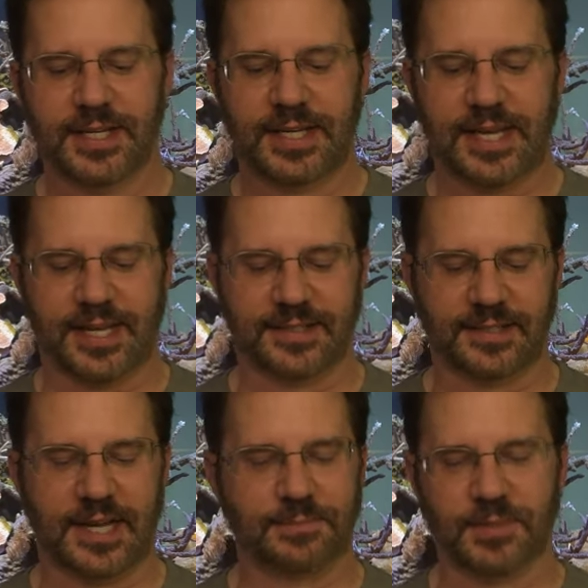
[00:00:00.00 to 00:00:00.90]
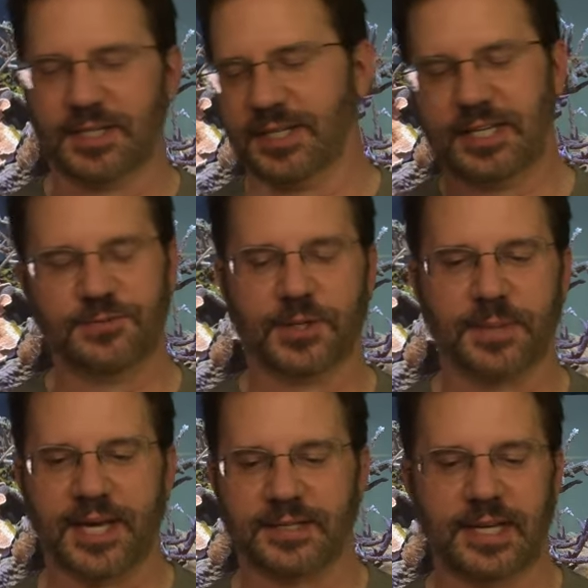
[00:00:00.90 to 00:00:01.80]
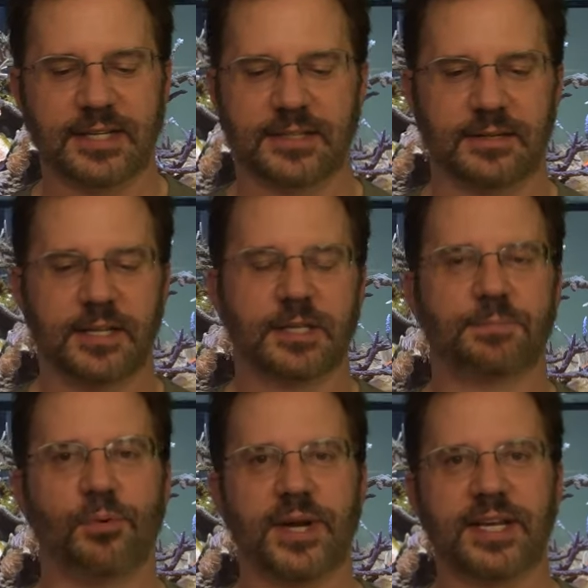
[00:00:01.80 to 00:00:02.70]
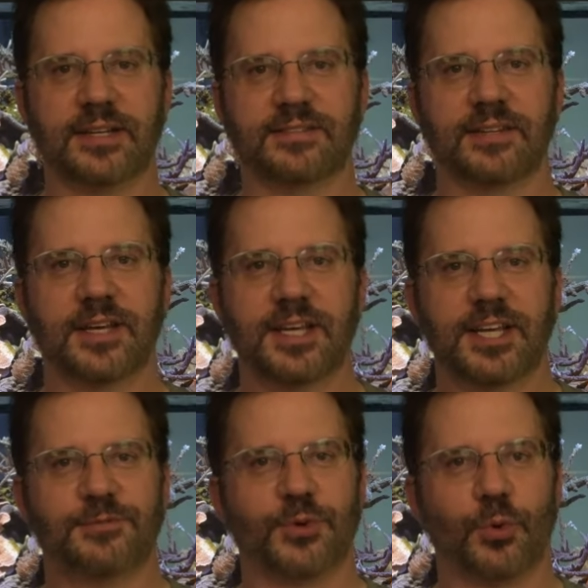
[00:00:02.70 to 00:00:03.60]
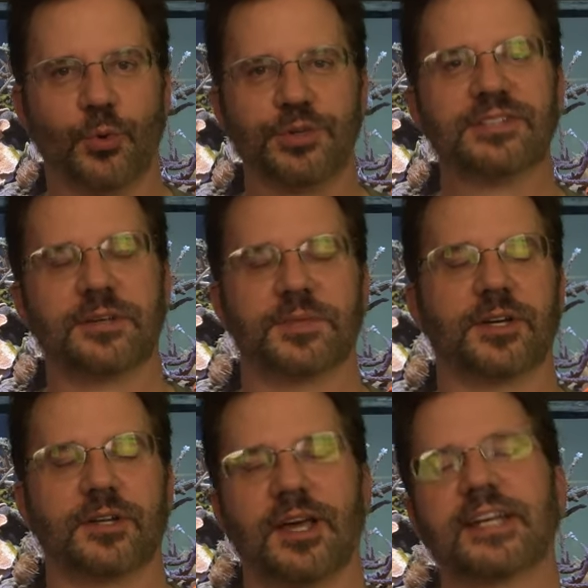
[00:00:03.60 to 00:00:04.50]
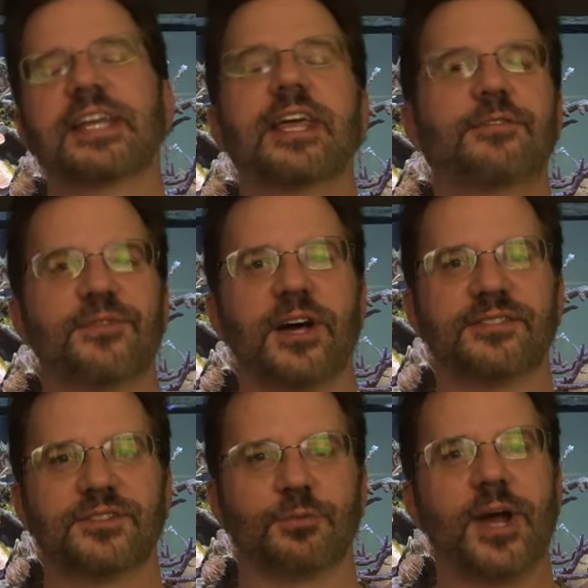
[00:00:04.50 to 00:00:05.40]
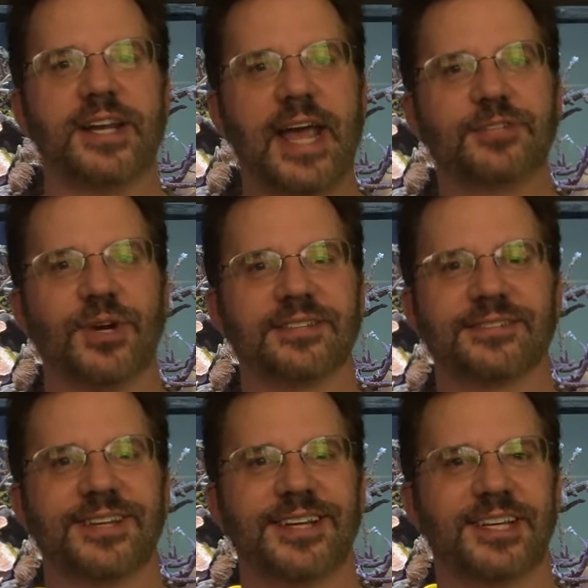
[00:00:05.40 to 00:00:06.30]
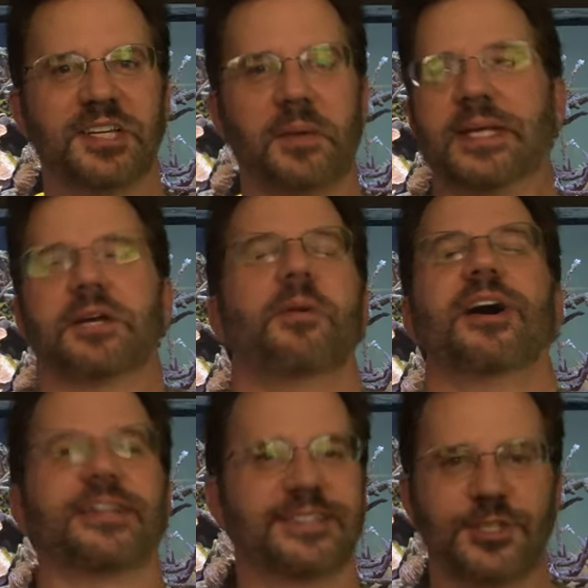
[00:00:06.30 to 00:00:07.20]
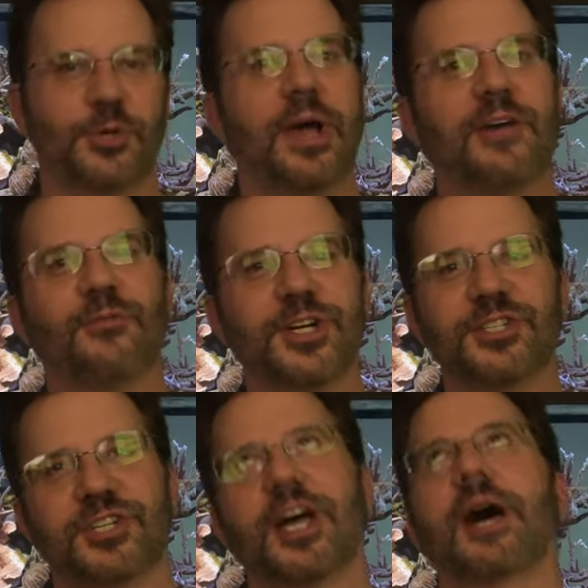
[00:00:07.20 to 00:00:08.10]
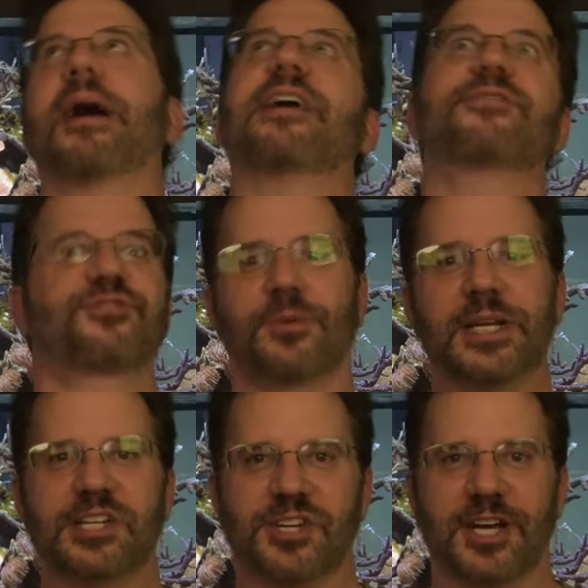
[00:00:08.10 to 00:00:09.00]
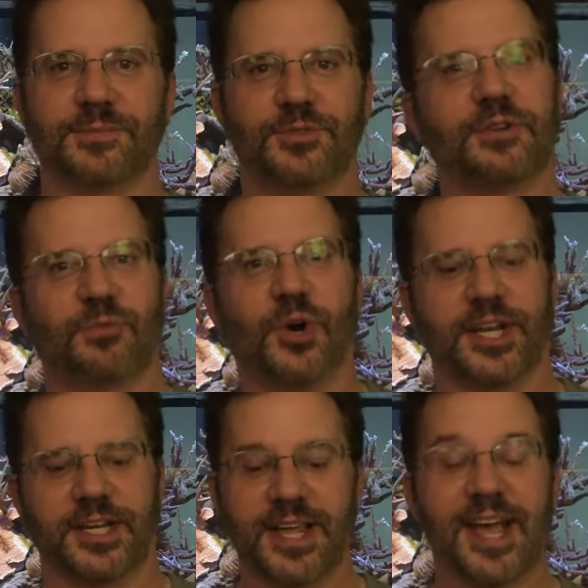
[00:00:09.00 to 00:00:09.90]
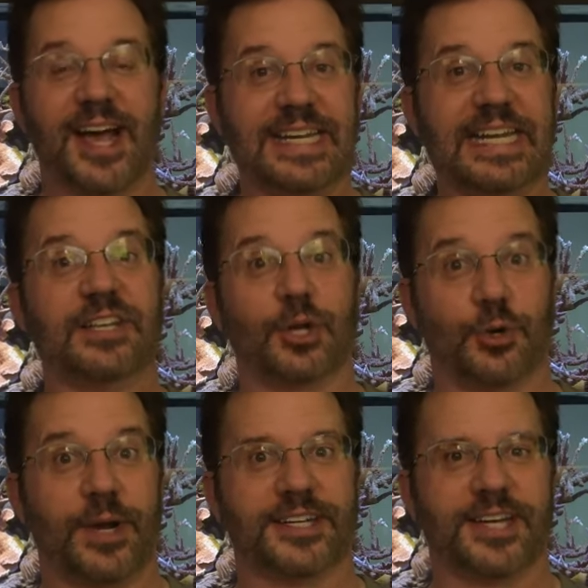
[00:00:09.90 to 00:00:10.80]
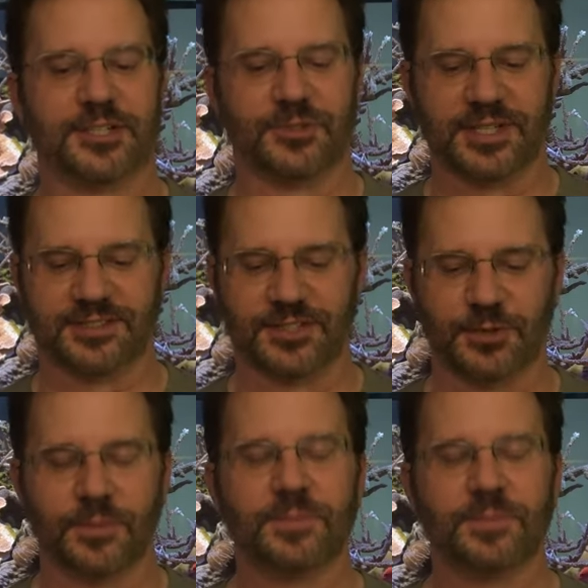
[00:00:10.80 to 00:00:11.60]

and I'm, he felt bad. And the point is, if you're ordering something online, give us the right address. I mean, come on. You have one job. I have so many jobs. You have one. I need the correct address. So